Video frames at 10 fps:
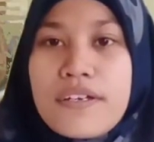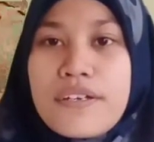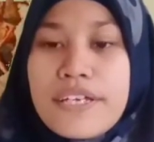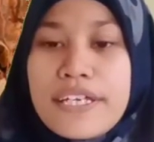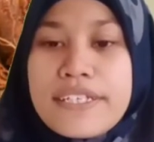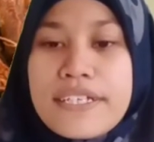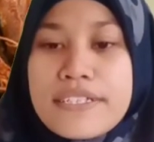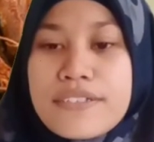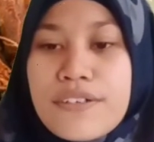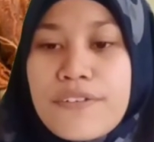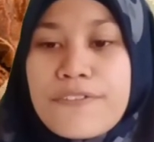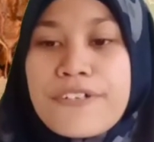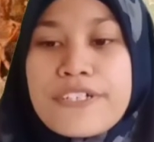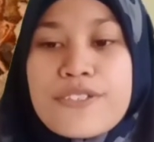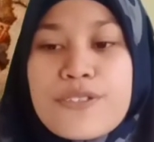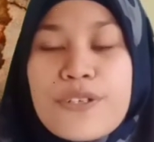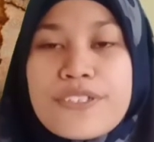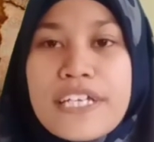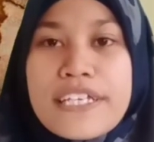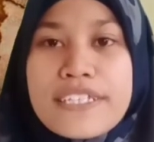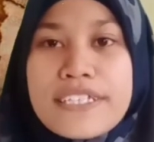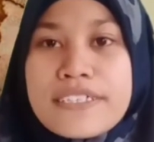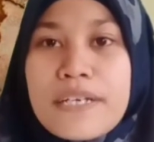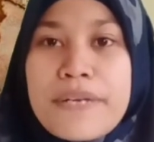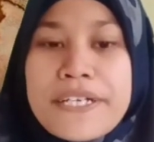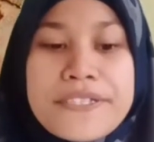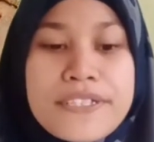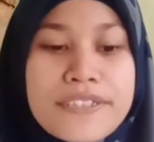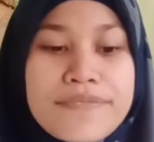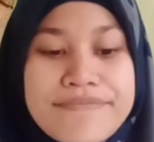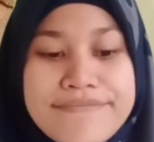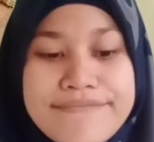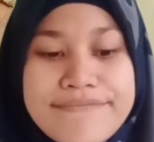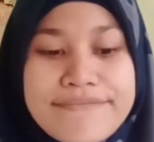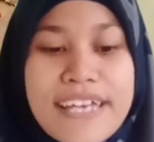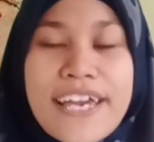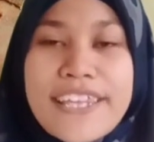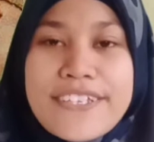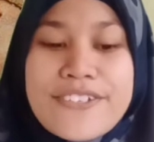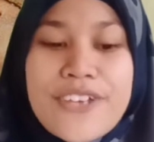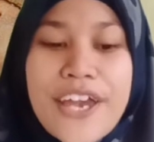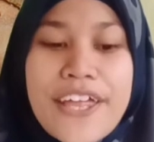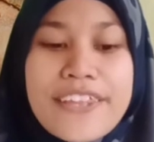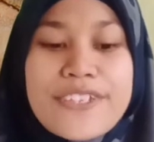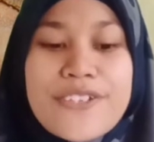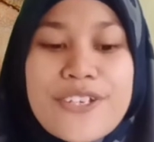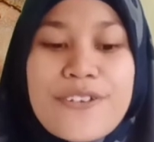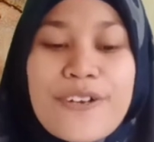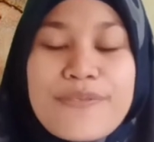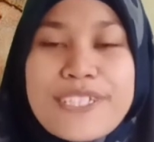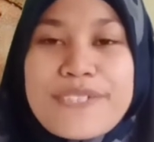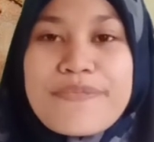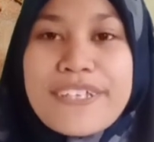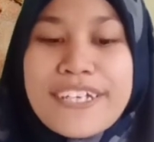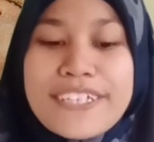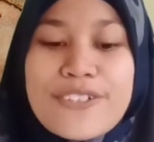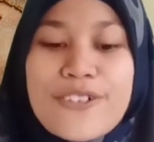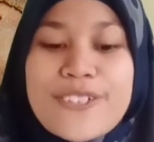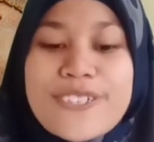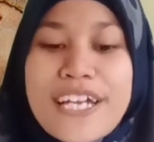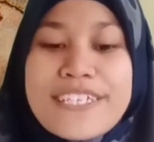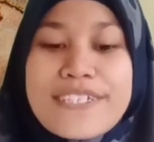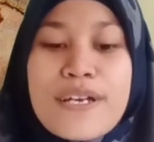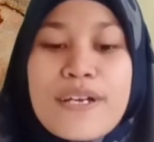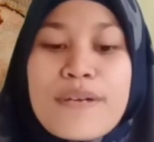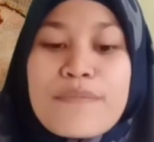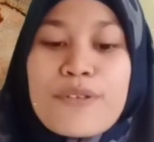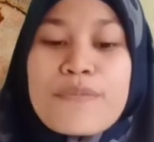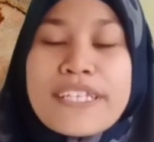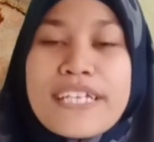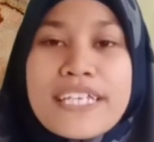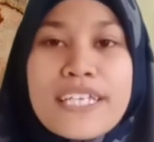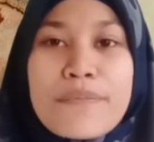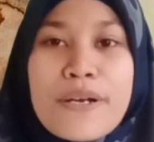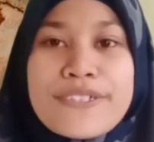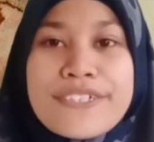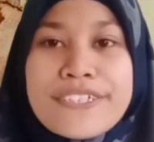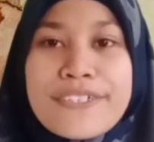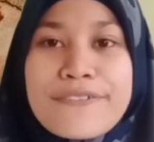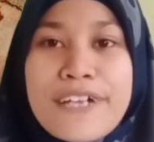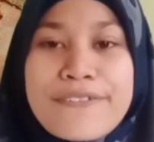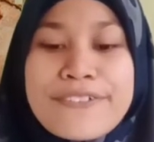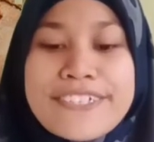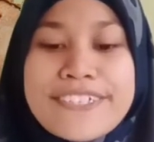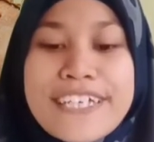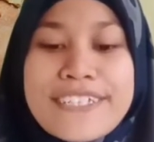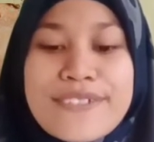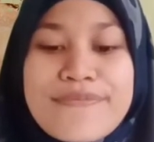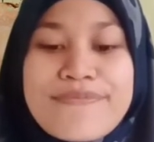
Okay, these compounds contained in japa acid. The sad skin of this plant contains phlebotanine about 35%,